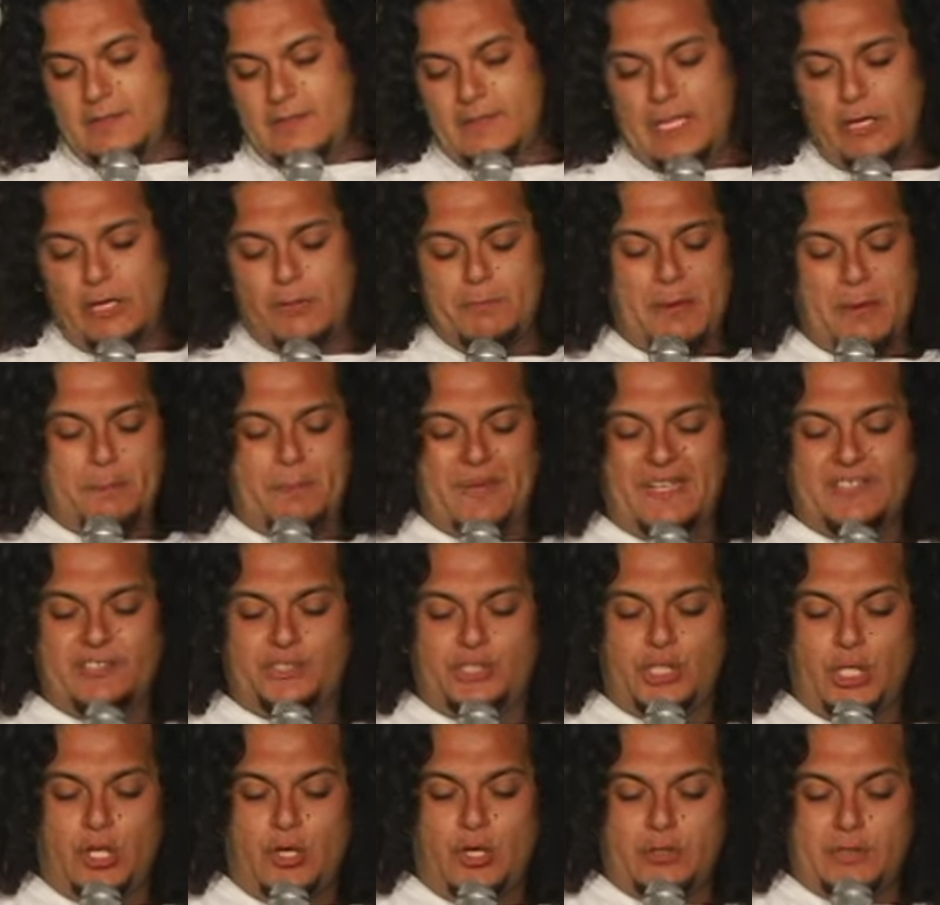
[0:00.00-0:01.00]
That was my best
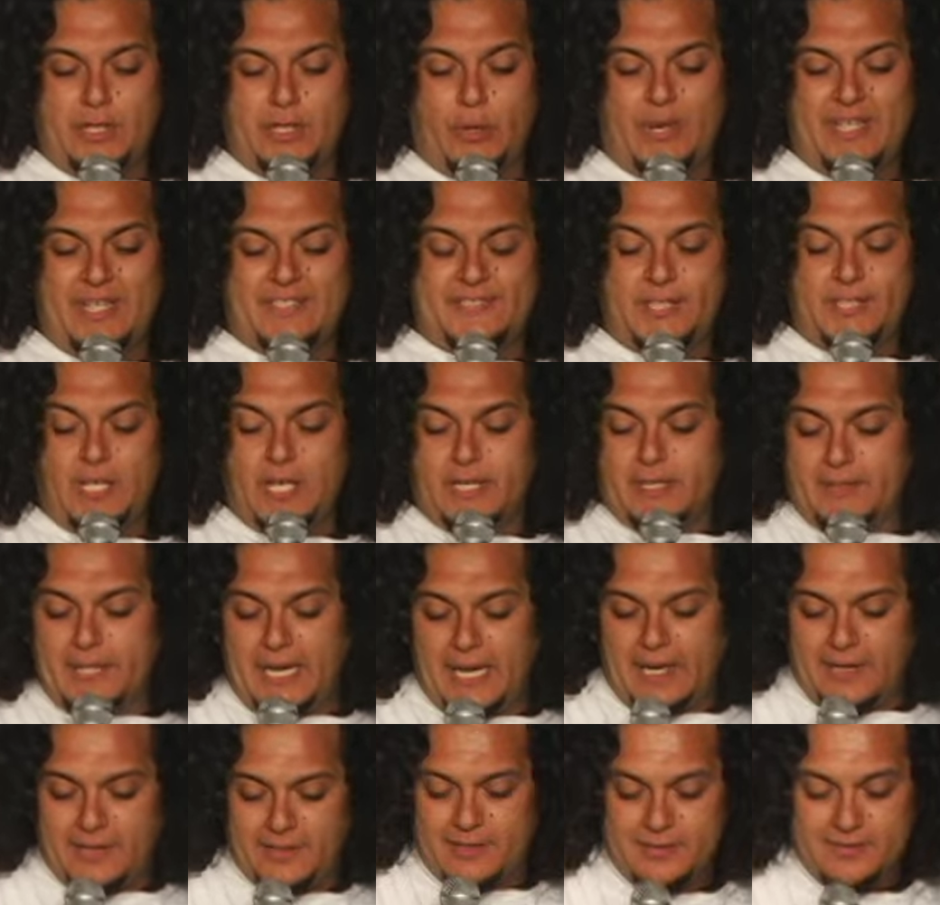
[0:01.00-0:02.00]
joke. The rest suck
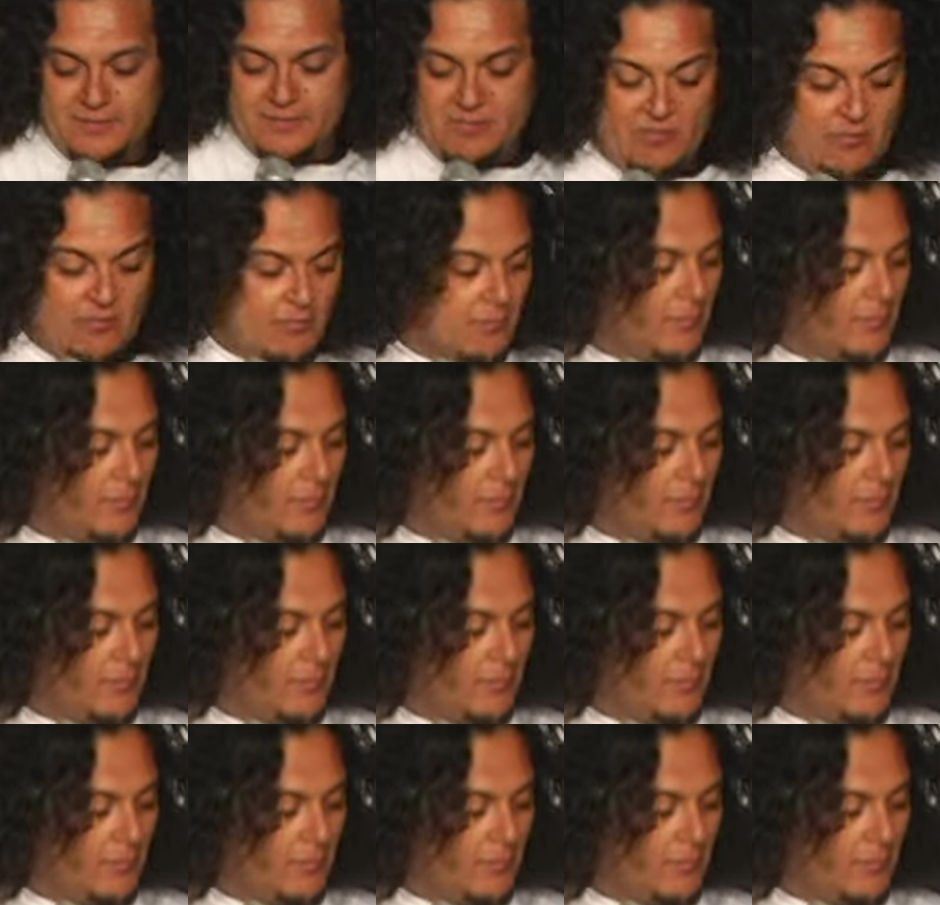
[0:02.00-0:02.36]
now. Nah.